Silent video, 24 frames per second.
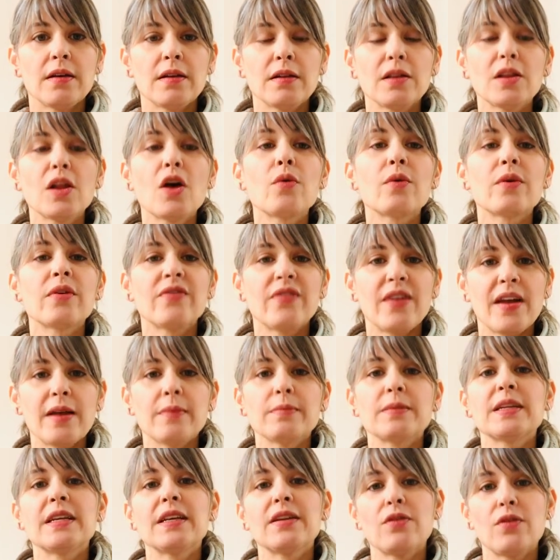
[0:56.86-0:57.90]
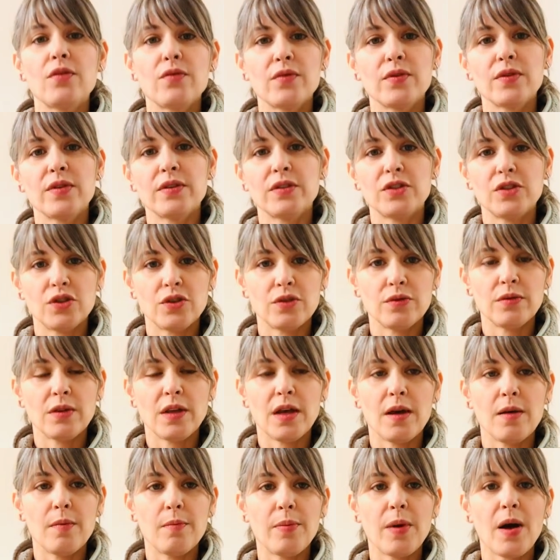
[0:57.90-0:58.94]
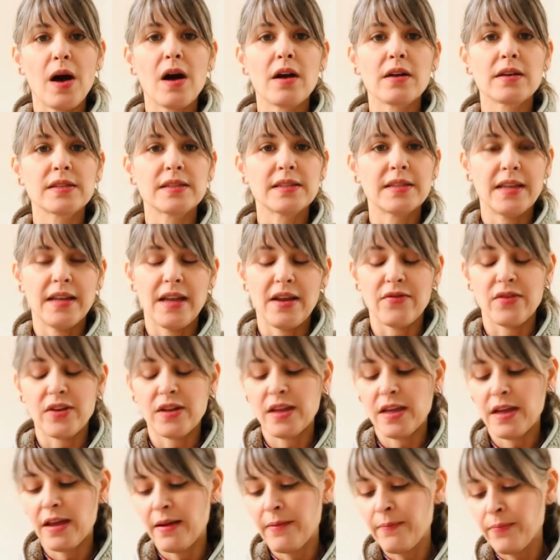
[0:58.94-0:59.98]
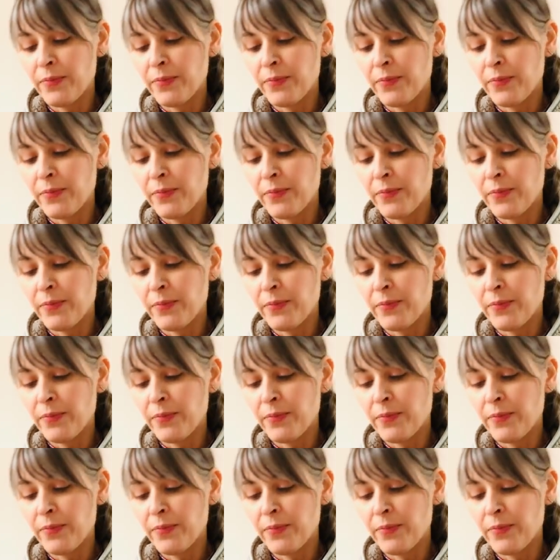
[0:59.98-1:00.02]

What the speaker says: lower vamp to get over the box and everything.